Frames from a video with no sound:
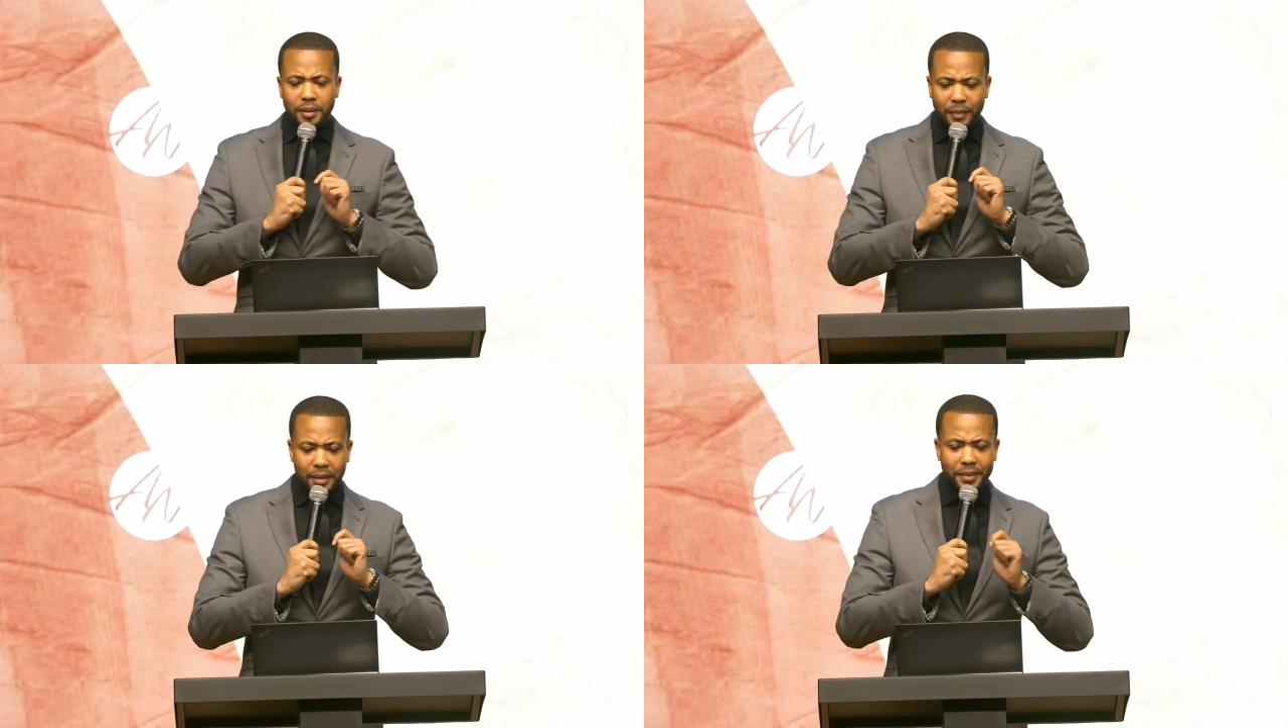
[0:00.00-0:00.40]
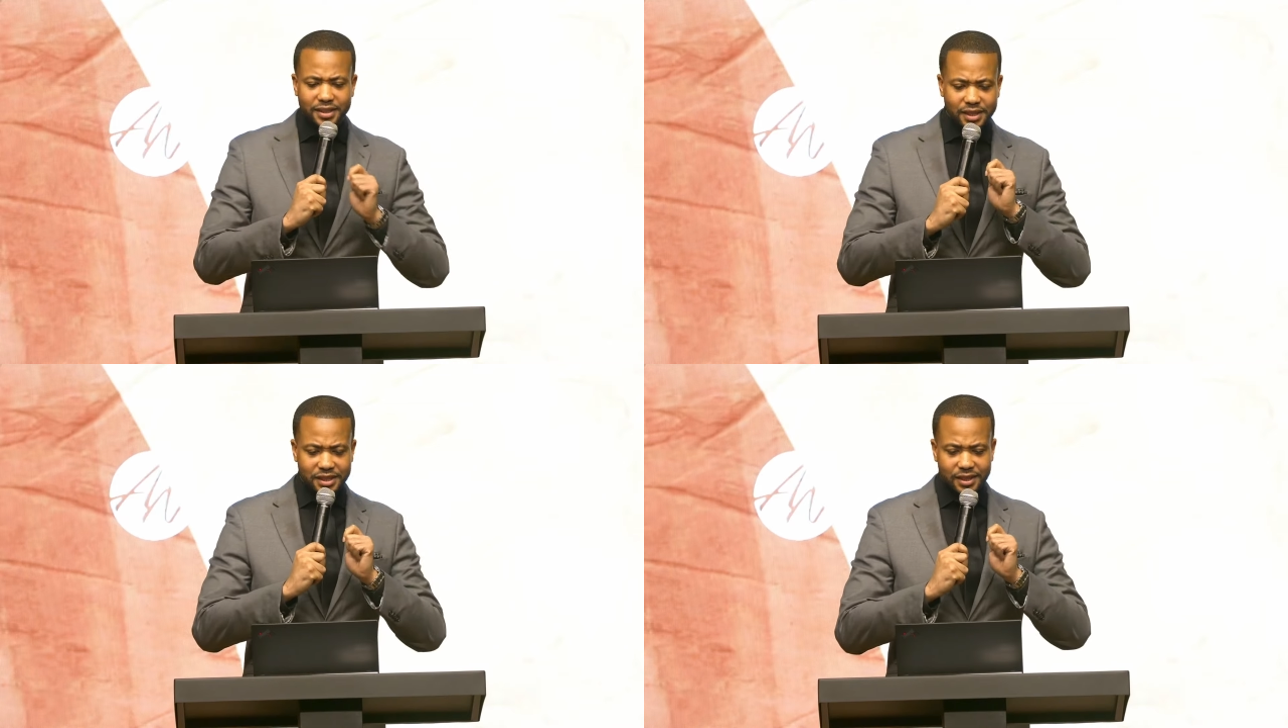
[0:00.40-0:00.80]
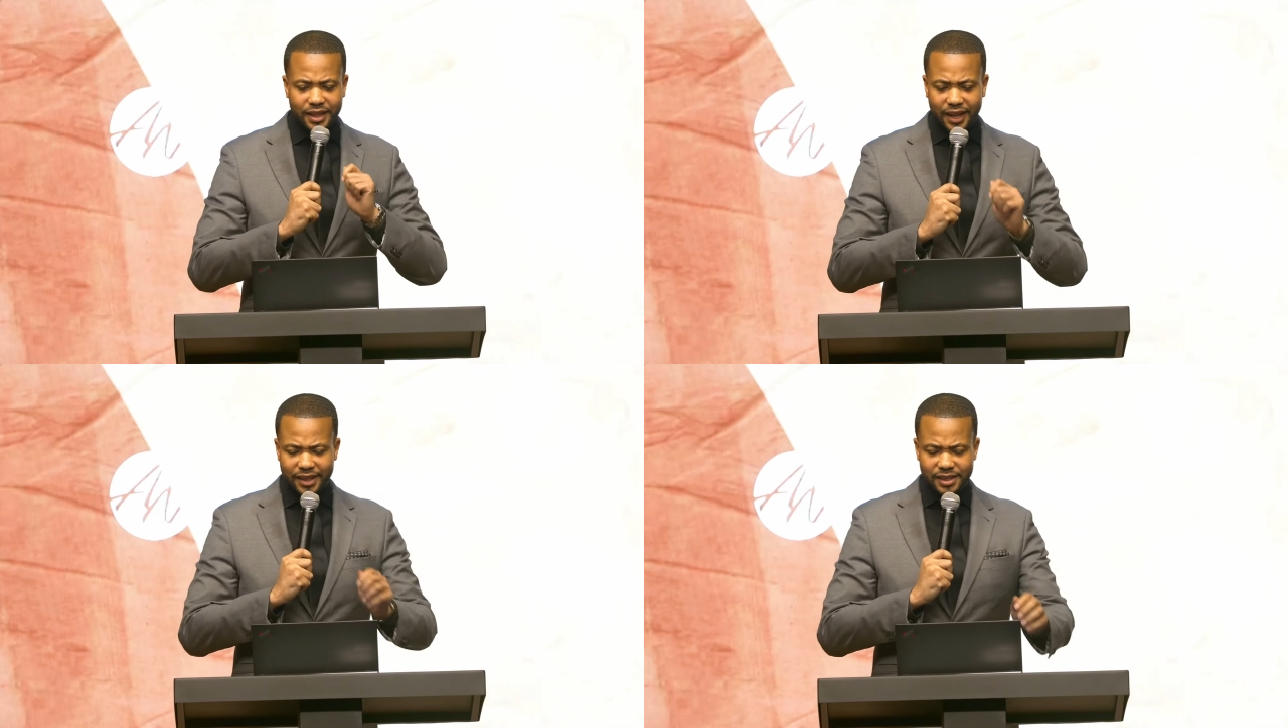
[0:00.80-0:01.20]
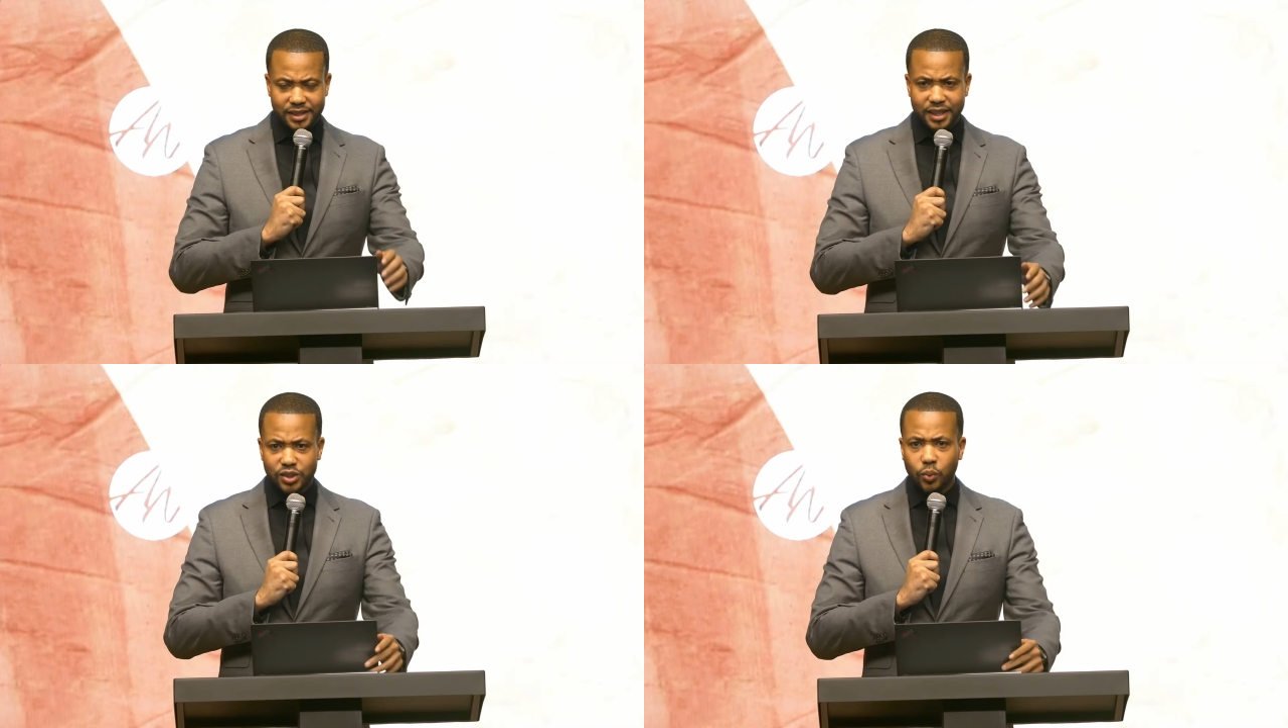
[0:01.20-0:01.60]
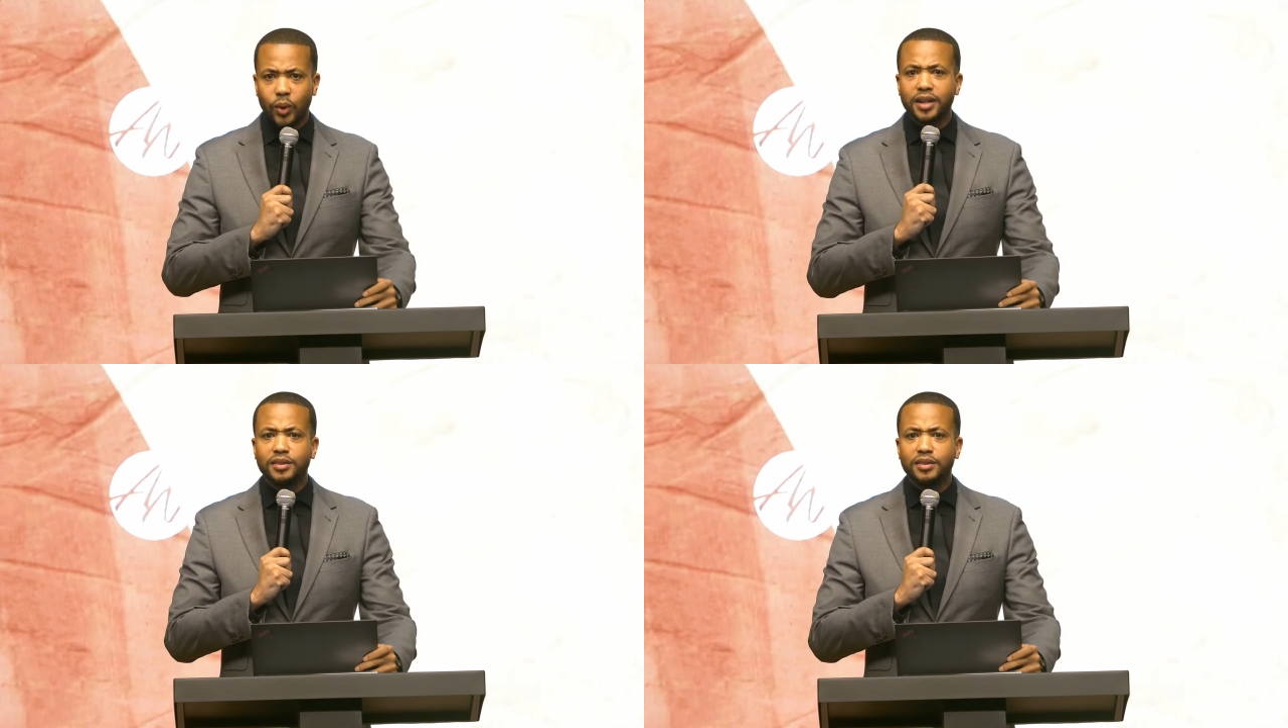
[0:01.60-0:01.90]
my message today is is one